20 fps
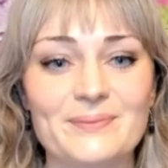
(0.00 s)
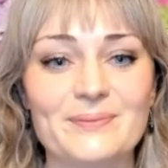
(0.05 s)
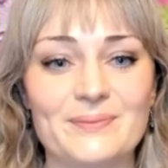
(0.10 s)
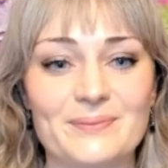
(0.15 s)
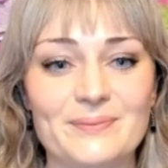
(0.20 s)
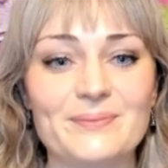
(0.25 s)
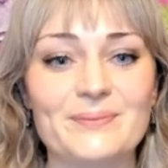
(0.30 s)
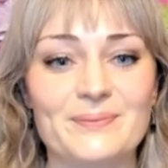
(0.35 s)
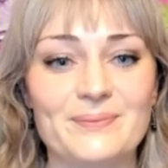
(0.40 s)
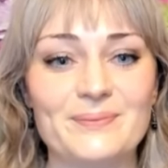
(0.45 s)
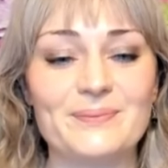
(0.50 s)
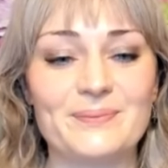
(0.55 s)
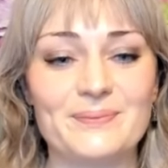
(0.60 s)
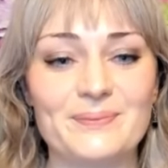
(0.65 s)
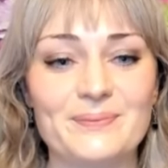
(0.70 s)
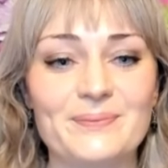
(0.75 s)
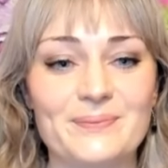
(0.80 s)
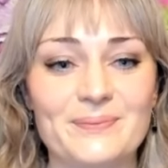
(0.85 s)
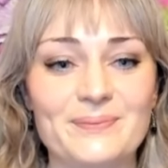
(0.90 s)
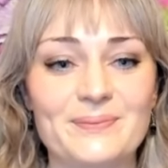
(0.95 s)

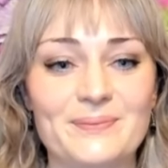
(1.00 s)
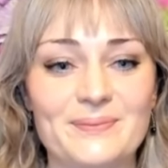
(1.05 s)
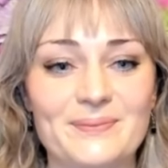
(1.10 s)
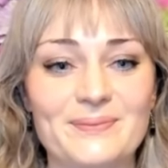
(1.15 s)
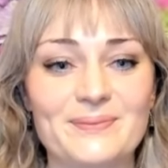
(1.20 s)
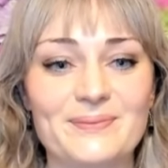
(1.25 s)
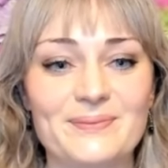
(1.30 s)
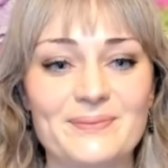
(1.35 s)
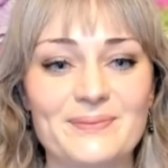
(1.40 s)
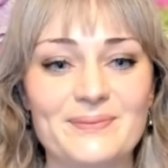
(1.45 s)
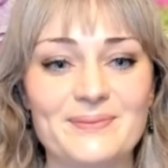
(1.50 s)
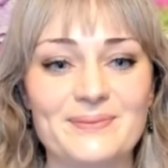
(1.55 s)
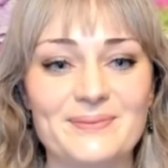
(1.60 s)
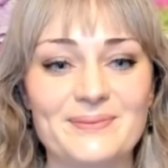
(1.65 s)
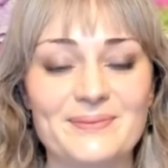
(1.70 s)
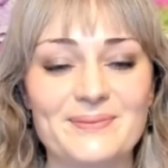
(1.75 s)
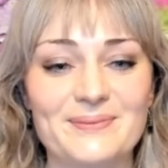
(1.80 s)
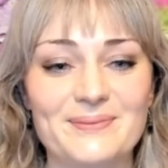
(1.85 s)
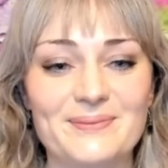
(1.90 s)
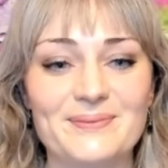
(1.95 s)

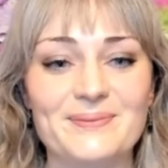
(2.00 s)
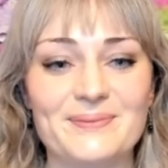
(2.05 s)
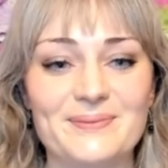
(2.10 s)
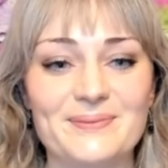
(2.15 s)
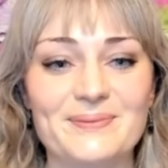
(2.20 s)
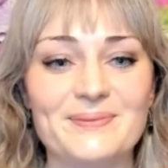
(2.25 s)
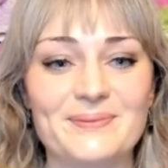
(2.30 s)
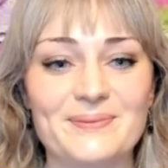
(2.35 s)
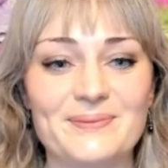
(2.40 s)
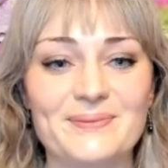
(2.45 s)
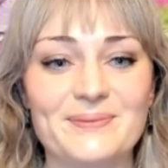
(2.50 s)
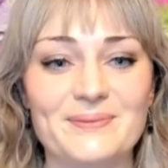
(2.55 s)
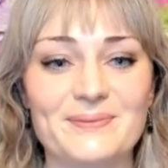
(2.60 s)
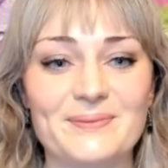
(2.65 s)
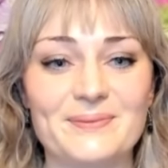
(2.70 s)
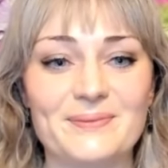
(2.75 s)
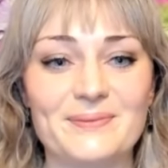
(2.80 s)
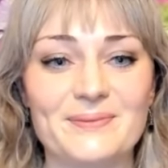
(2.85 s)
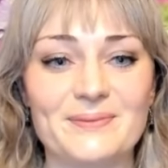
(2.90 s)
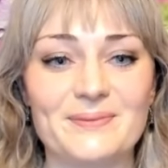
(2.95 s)

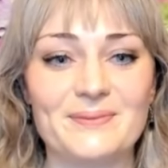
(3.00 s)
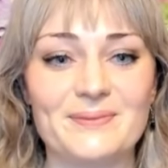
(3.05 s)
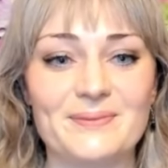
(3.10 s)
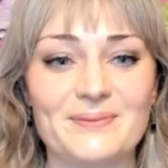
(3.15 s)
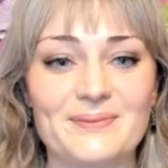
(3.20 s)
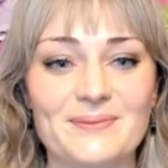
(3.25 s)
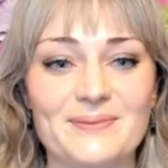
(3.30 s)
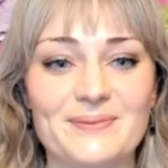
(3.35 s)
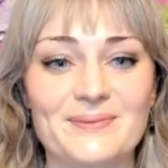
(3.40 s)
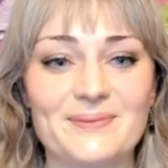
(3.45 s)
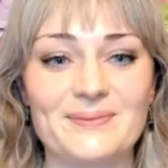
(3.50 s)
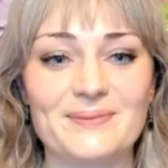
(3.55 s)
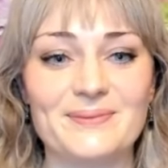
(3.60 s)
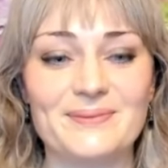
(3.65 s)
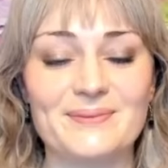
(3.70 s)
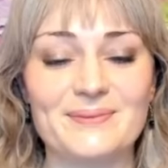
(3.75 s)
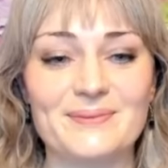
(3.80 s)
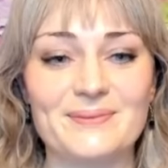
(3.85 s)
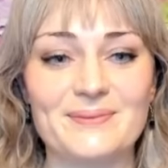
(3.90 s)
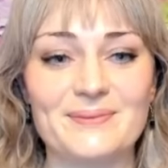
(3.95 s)

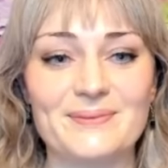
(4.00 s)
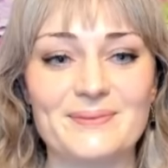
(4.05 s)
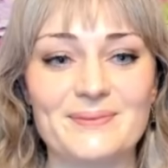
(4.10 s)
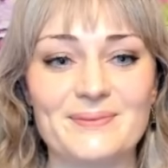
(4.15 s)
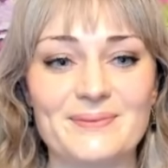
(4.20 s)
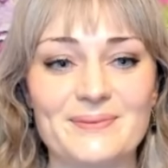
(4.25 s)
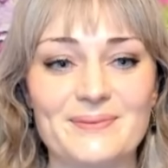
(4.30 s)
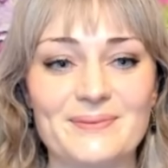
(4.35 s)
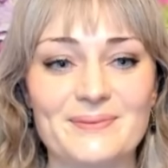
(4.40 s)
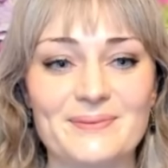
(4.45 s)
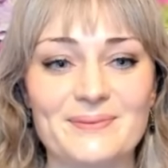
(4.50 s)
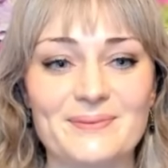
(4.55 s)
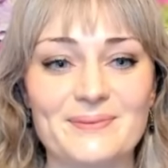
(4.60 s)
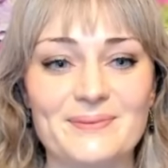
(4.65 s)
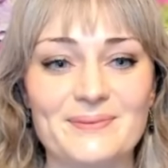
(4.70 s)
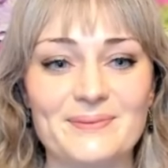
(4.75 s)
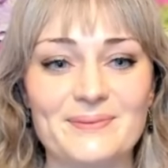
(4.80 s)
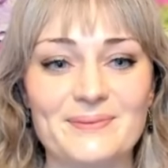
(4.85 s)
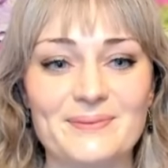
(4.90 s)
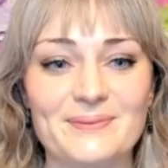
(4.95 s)

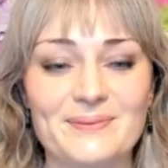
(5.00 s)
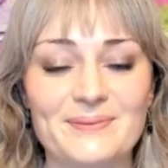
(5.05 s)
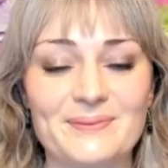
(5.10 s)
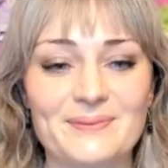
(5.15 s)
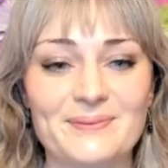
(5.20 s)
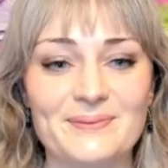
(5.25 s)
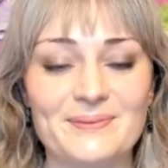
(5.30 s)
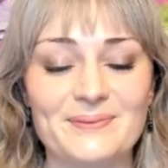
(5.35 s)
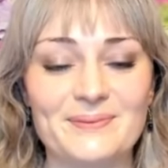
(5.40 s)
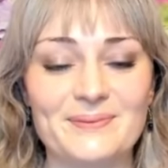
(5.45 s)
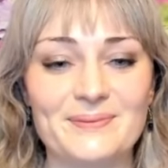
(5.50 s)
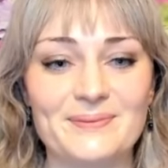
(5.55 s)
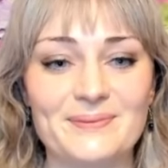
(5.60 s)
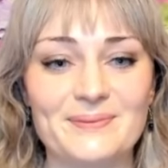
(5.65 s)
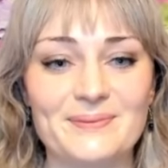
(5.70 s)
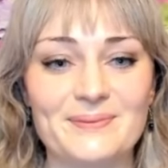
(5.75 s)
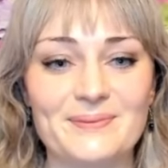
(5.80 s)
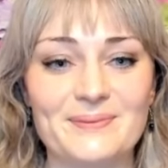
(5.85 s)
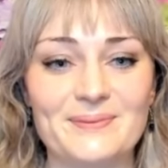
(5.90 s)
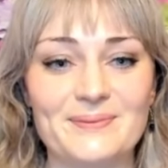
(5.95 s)

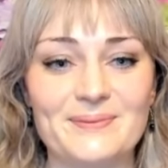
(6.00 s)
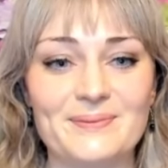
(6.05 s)
(not speaking)